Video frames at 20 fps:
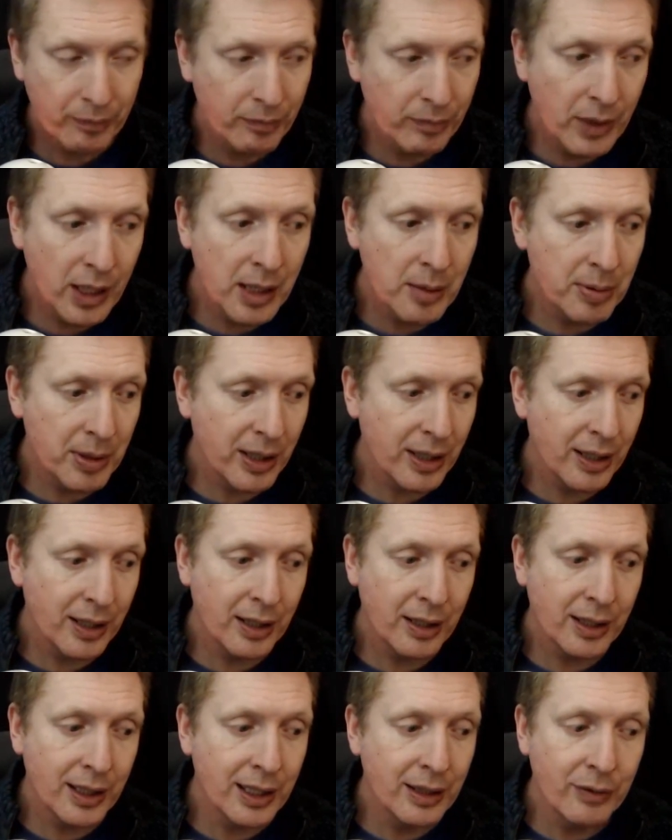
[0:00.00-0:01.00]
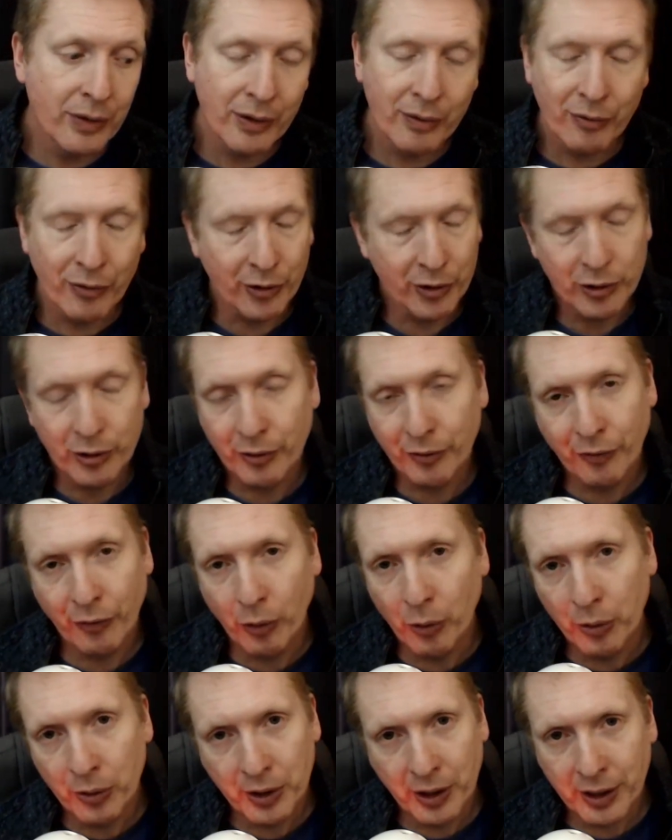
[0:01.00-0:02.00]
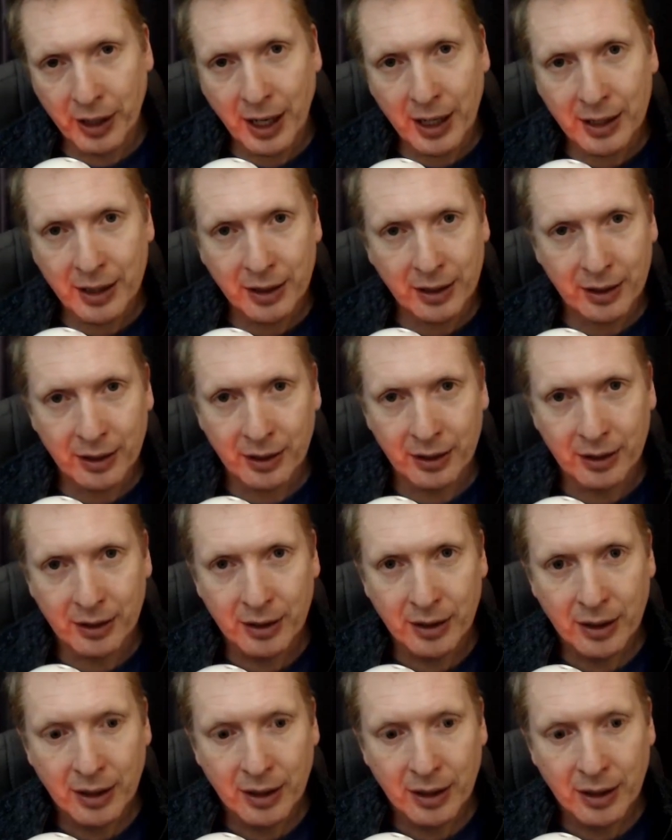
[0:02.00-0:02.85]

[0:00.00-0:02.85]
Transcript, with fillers: maybe even for your phone or anything.